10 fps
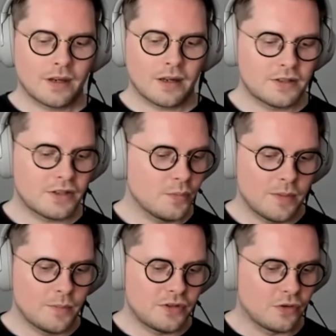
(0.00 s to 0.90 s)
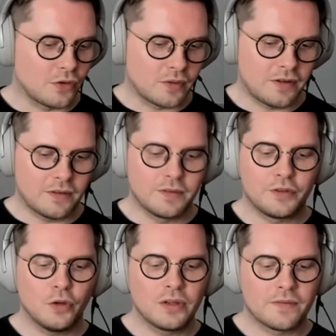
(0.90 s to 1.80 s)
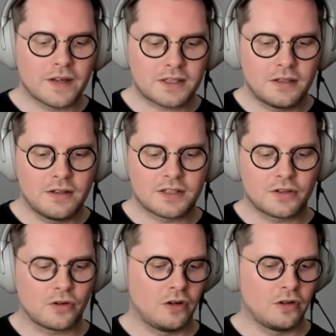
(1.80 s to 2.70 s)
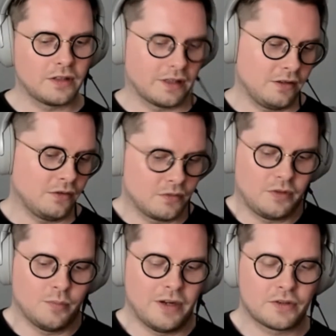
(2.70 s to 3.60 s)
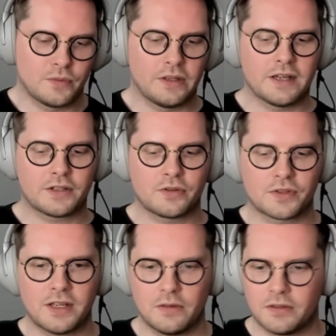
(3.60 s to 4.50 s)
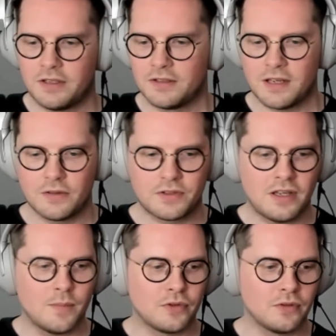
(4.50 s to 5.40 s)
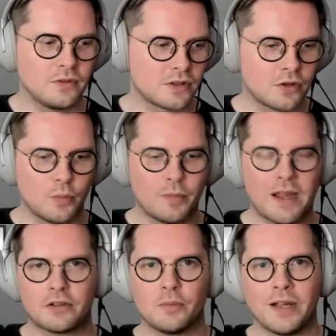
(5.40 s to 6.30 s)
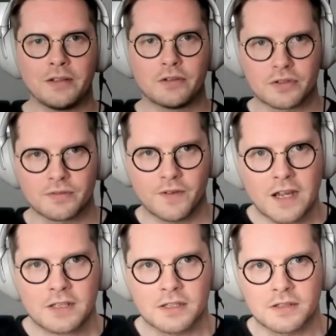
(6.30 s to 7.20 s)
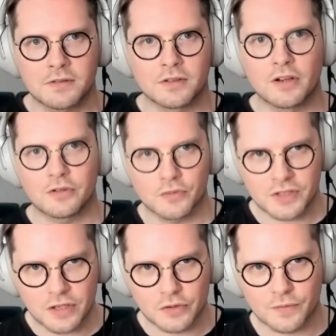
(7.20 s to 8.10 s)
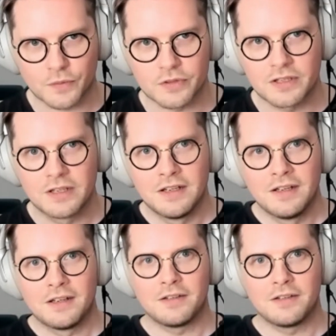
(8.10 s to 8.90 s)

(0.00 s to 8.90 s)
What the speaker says: sometimes, and if you don't invest in this at all, you might as well ask your sales team to just go back to binders and faxes and not use Salesforce. Yeah.